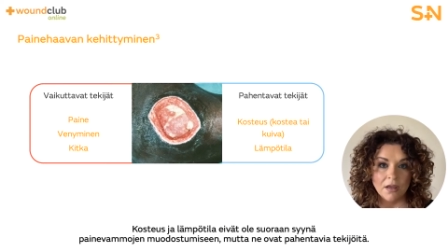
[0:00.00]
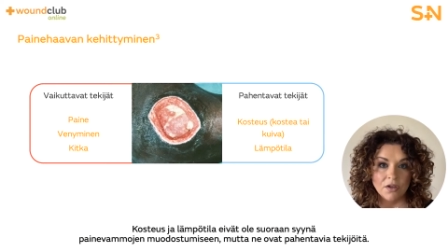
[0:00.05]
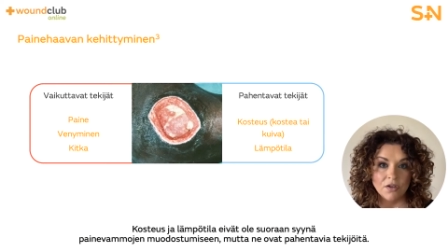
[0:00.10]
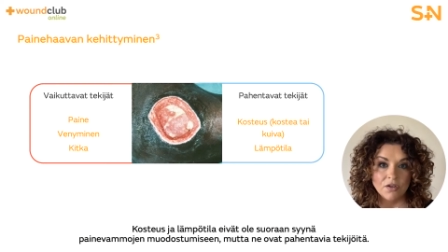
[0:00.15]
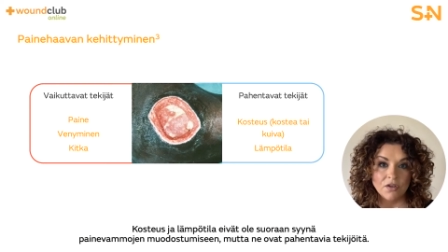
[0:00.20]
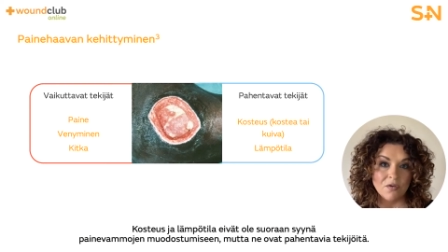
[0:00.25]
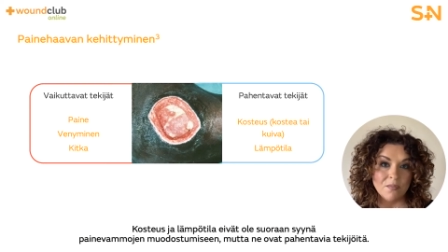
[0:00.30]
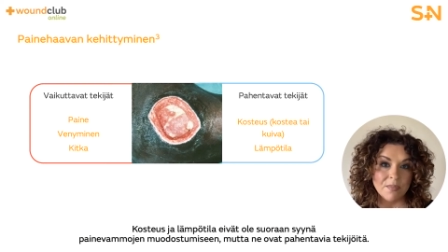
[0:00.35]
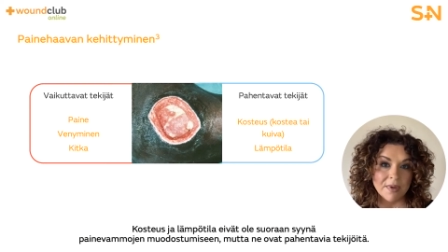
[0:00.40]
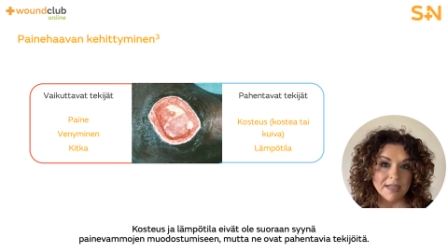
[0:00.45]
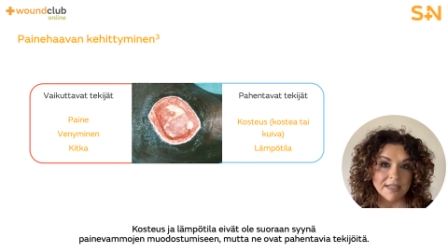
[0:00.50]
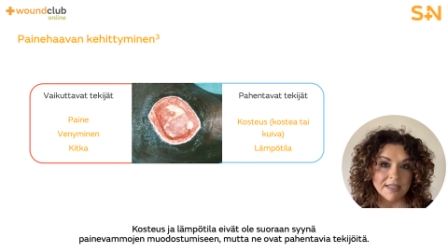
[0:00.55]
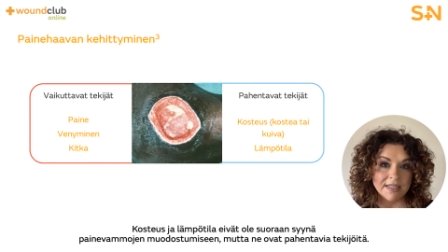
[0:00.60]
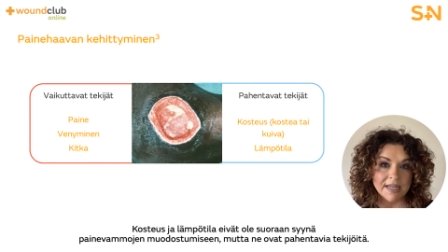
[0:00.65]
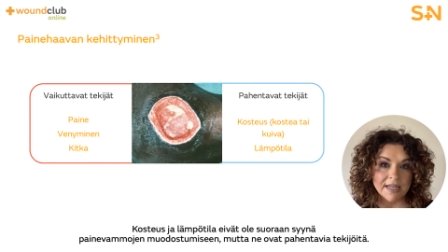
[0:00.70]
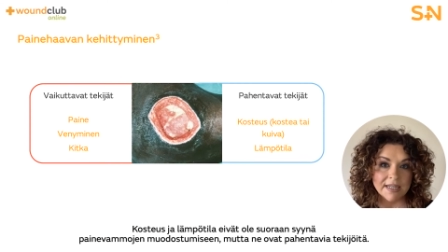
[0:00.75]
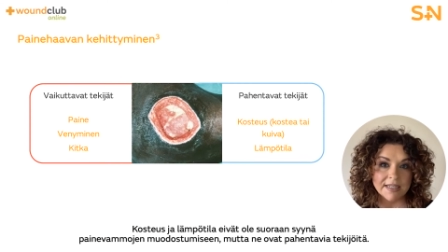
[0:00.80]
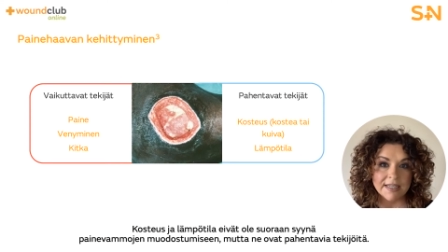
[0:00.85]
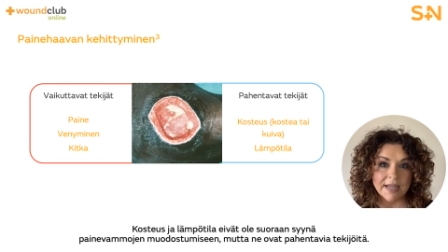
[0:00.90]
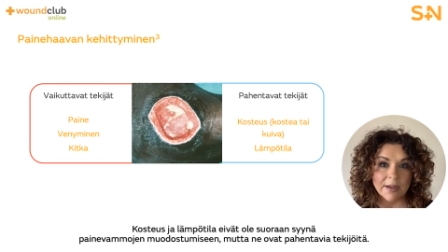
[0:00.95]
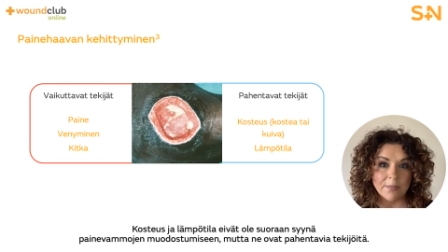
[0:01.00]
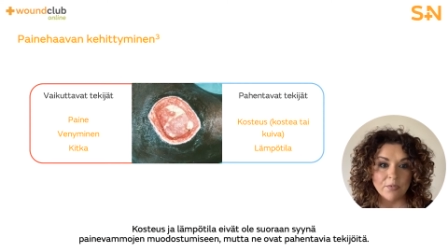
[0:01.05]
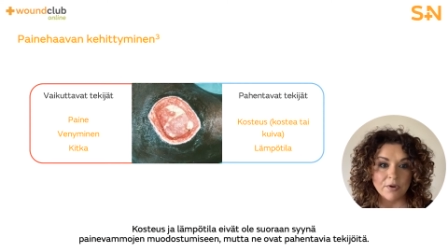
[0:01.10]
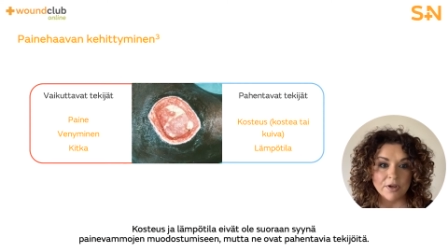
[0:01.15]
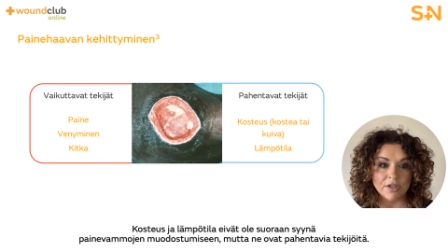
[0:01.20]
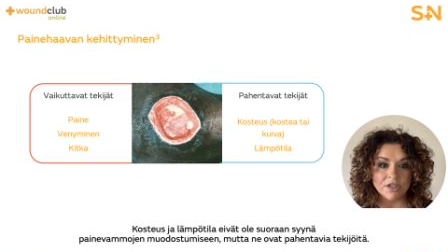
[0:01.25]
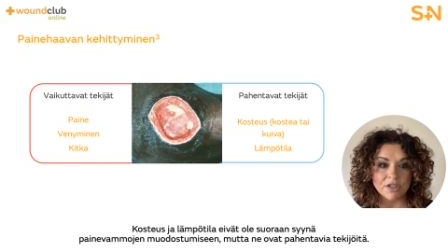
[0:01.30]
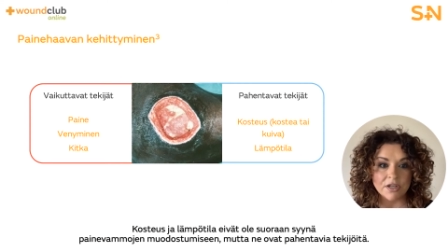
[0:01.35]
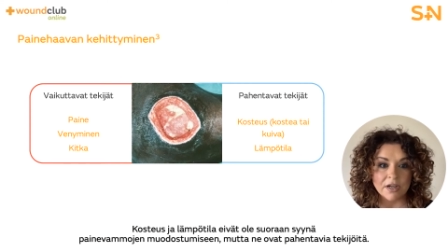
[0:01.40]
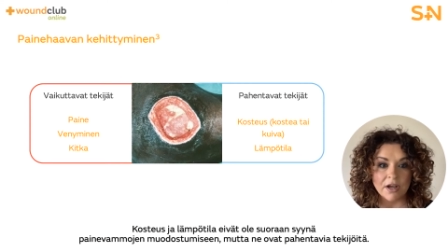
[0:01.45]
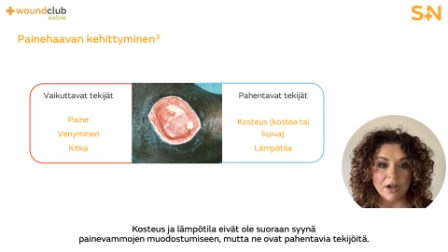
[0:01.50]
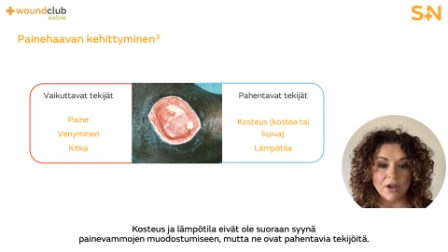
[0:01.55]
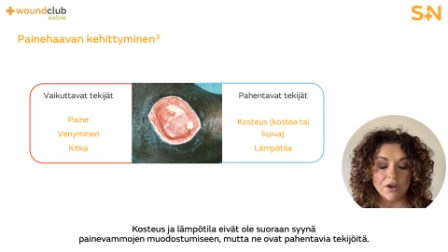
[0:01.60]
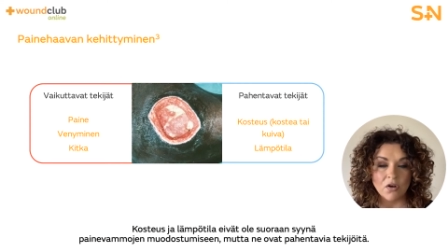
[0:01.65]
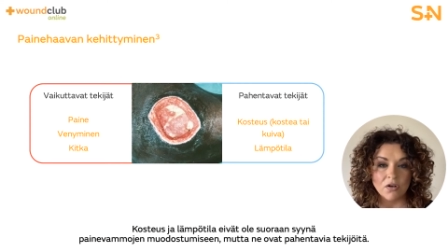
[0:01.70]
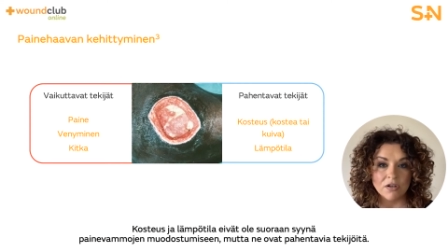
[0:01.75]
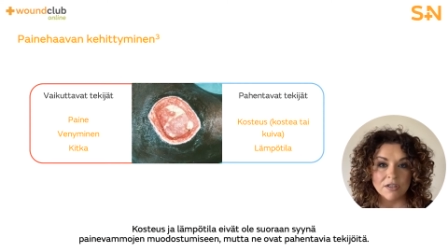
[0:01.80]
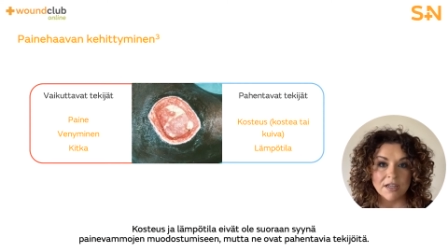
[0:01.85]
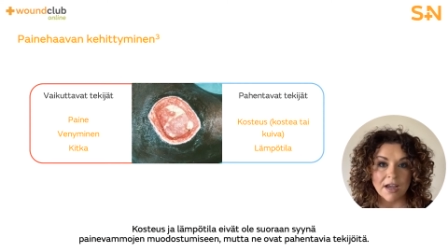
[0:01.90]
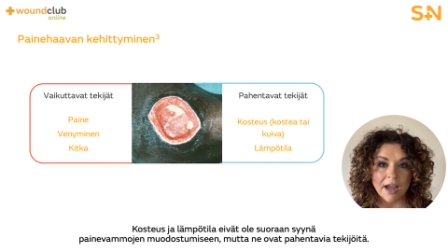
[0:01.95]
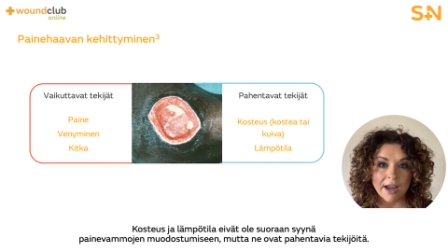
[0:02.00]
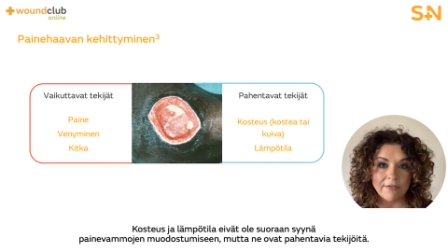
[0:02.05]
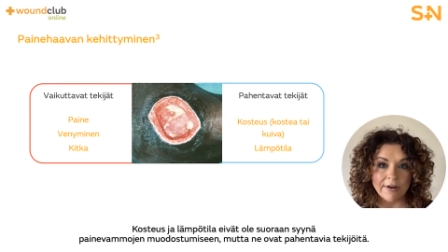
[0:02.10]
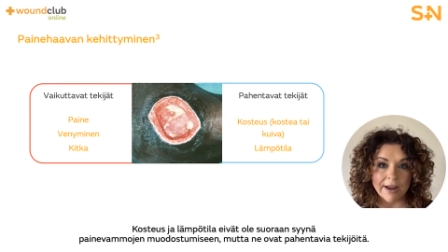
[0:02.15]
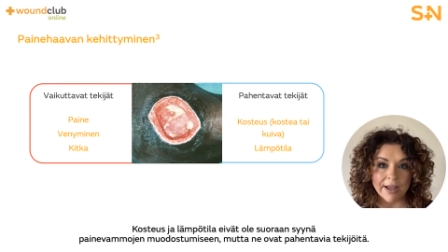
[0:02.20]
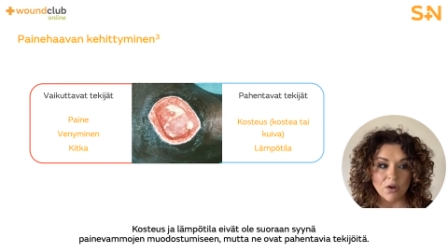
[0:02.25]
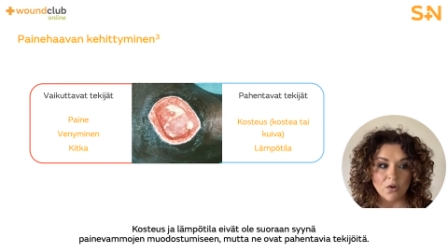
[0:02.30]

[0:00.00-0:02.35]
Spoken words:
Humidity and temperature are not direct